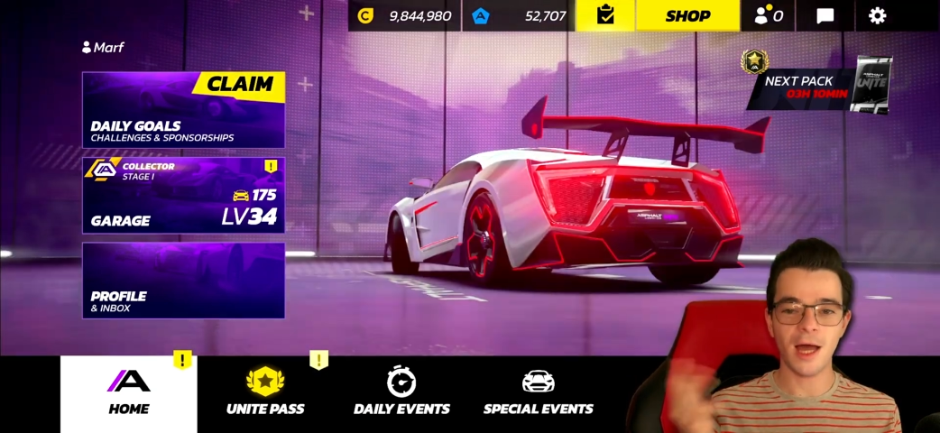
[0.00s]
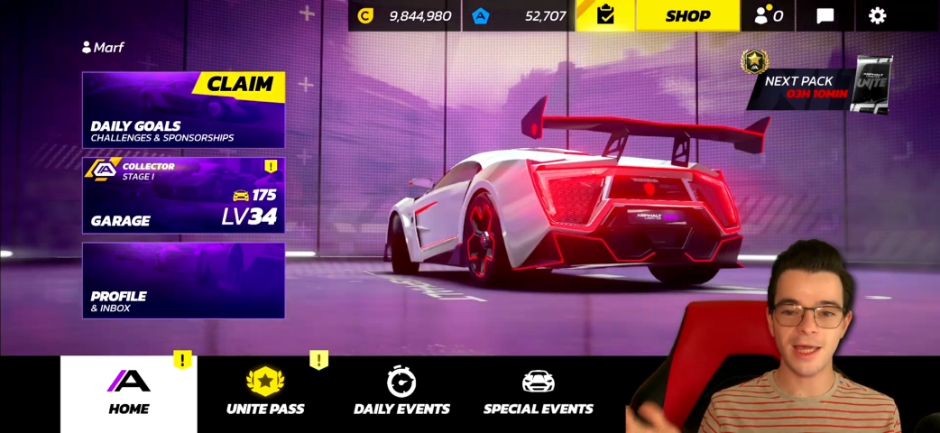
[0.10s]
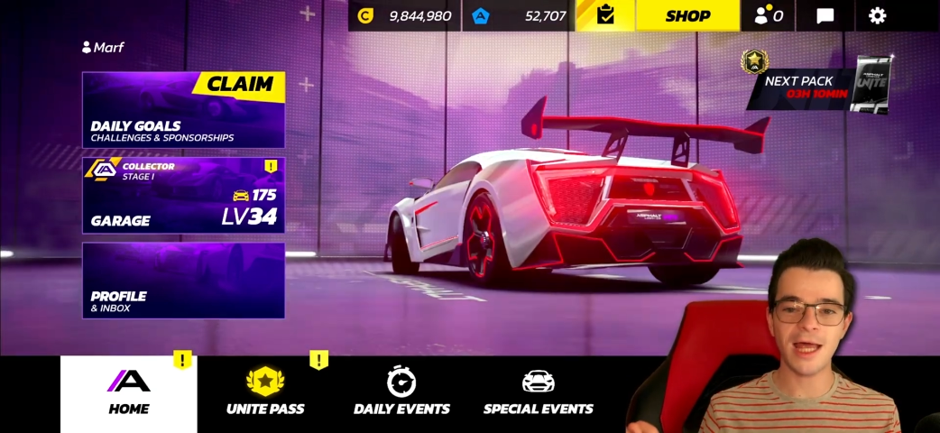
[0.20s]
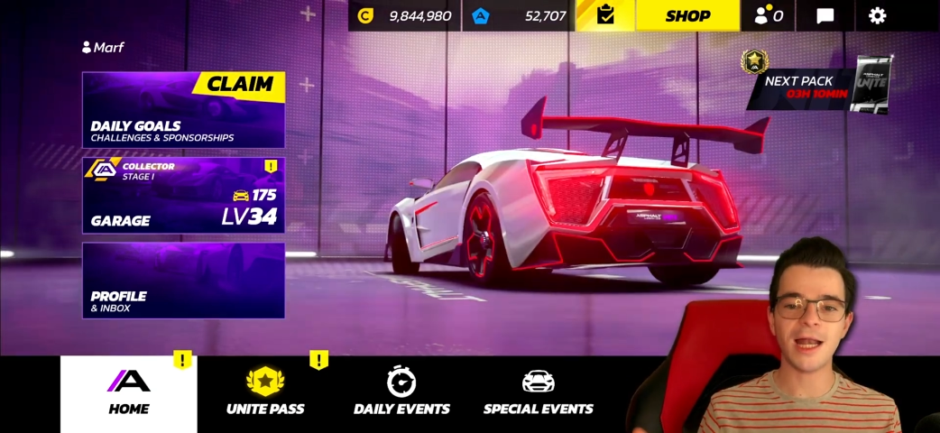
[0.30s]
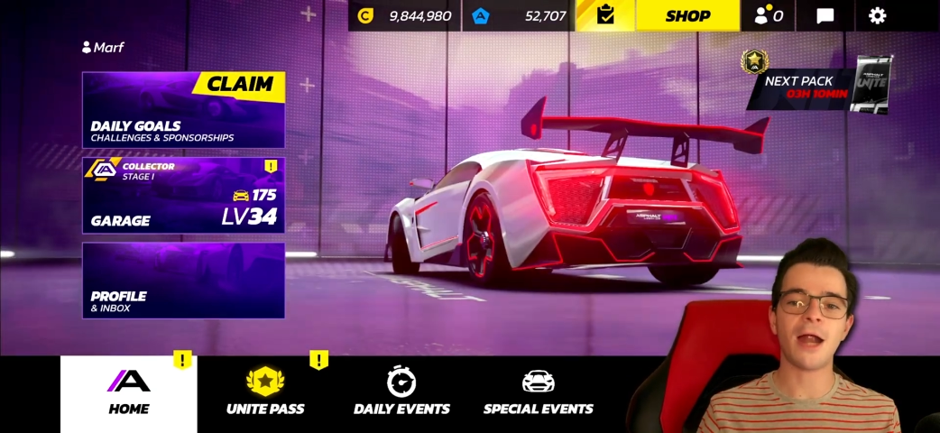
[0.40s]

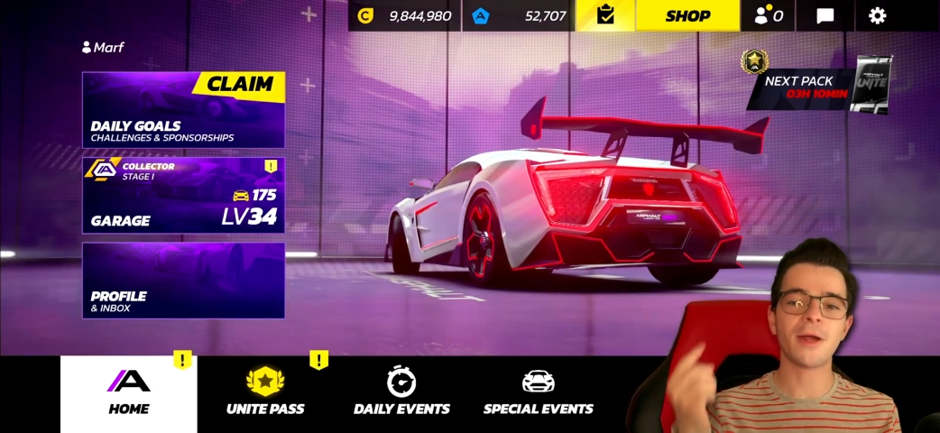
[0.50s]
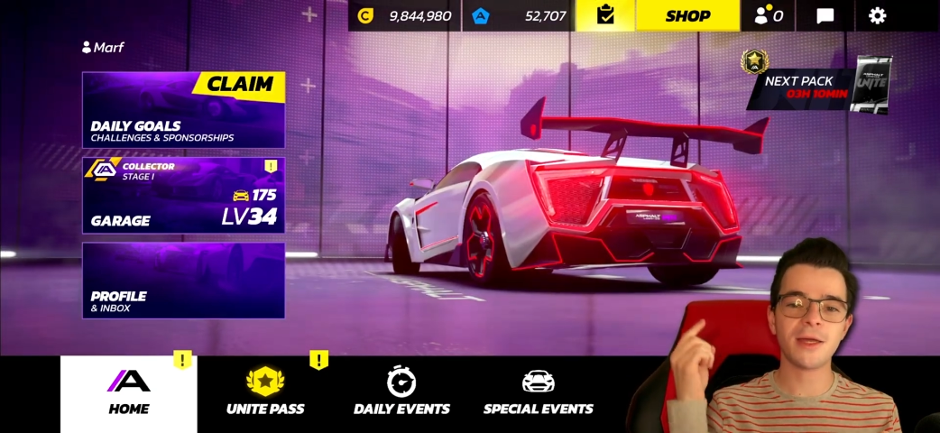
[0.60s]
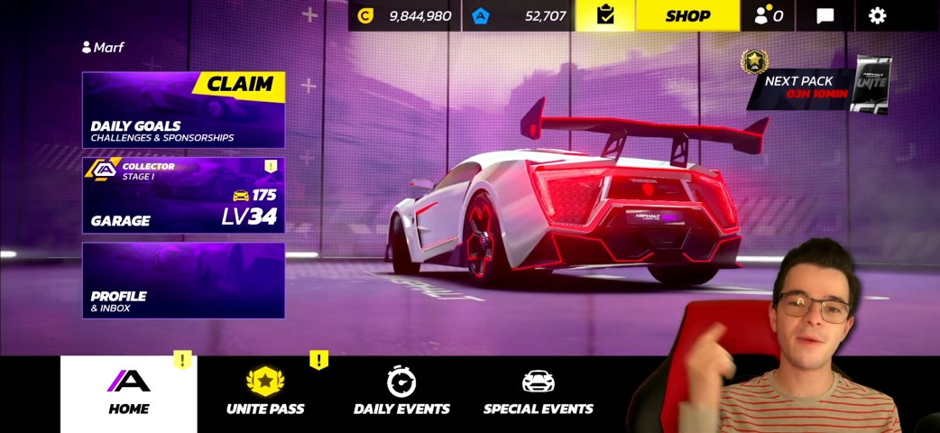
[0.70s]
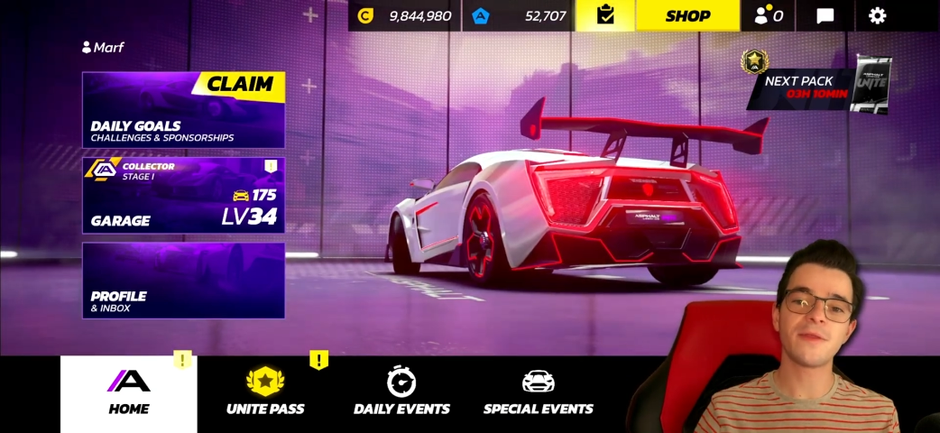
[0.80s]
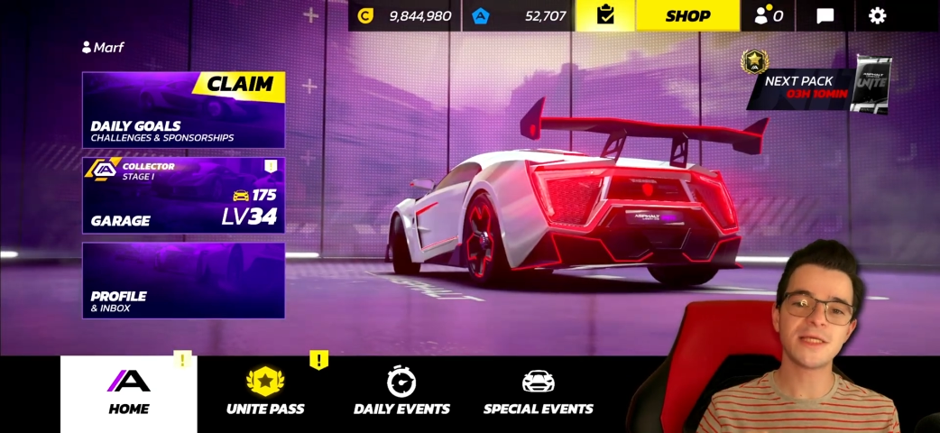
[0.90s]
Again, I
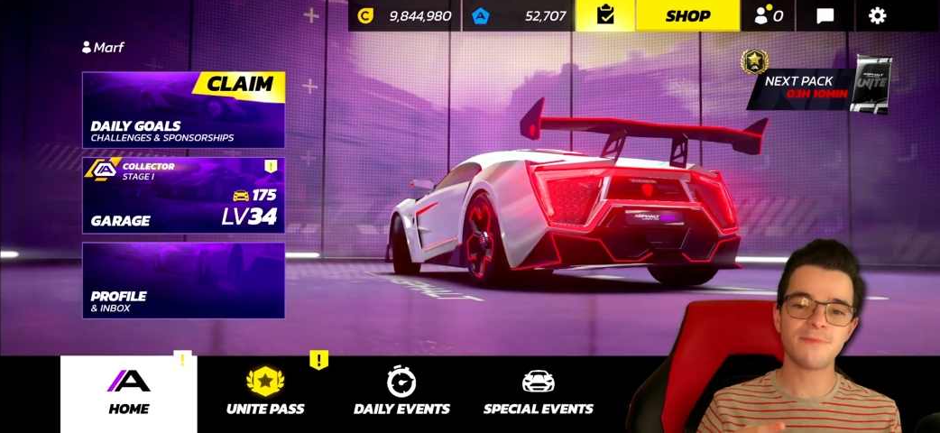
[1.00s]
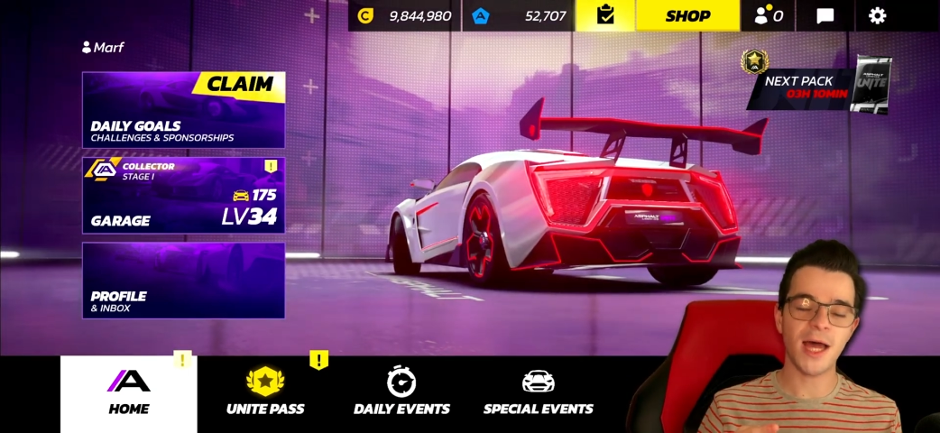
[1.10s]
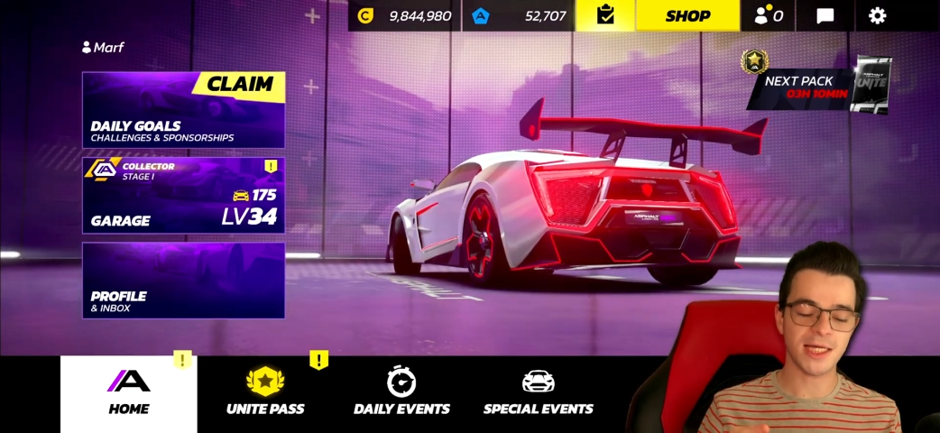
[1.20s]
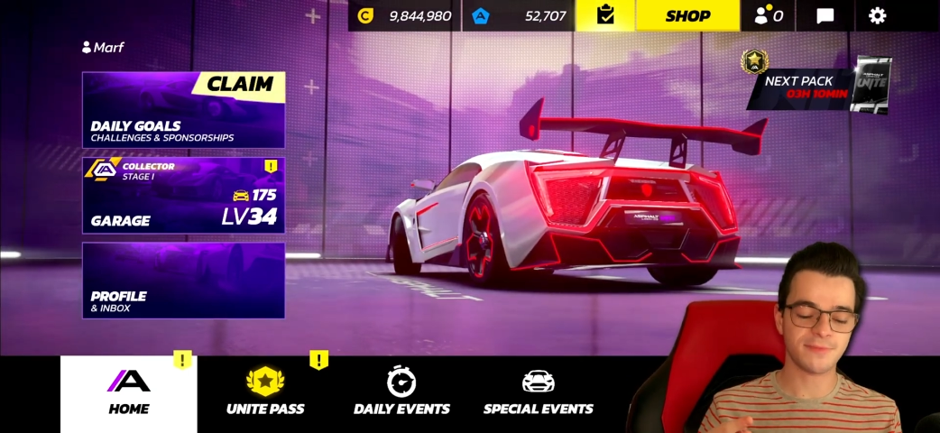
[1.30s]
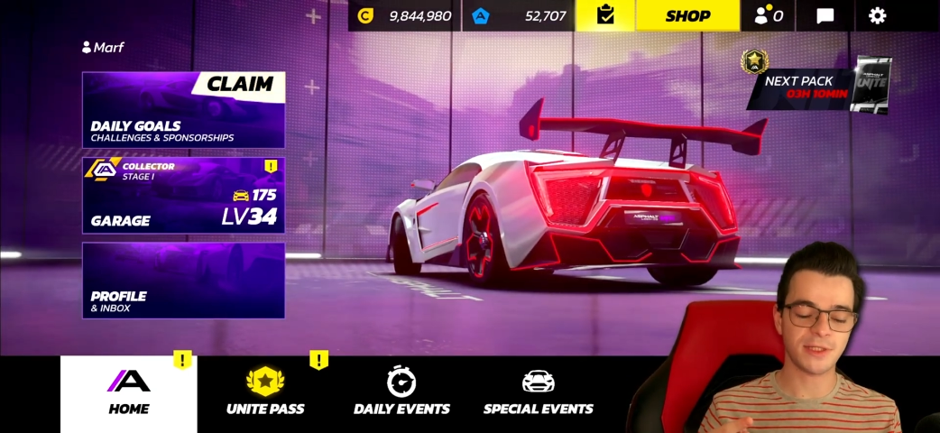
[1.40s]
recommend these
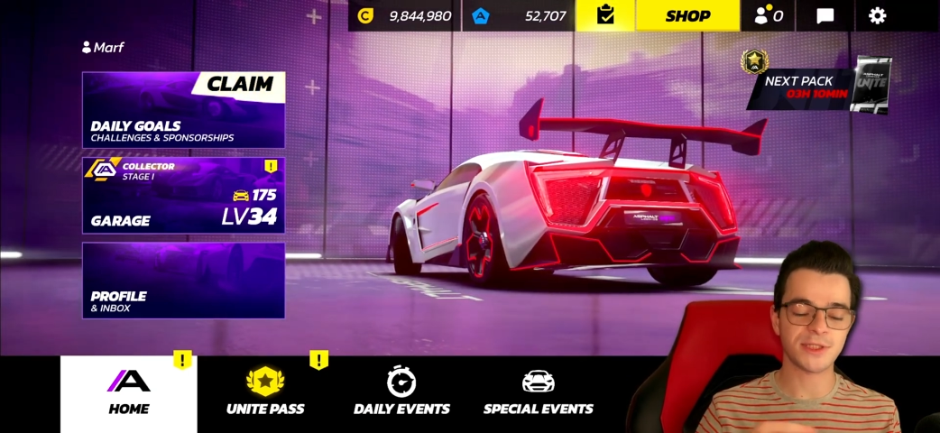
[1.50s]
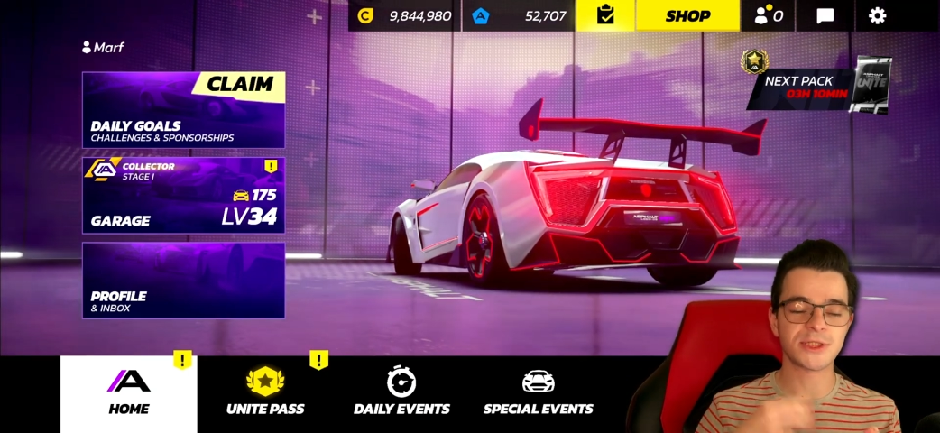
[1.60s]
packs because